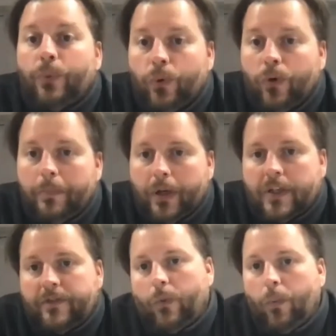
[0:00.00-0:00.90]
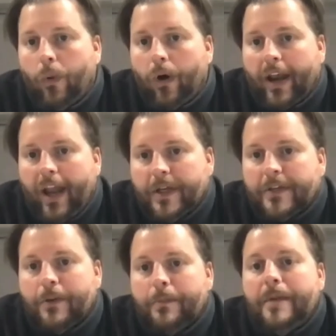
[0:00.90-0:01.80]
rule books for
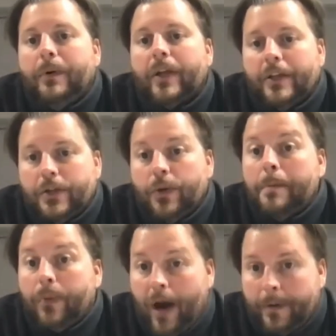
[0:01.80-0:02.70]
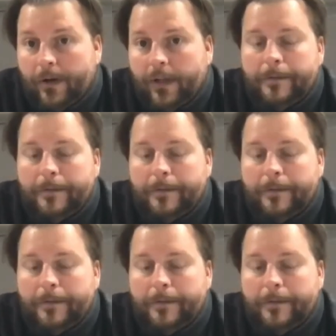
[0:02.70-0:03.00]
wargaming so people can do it properly.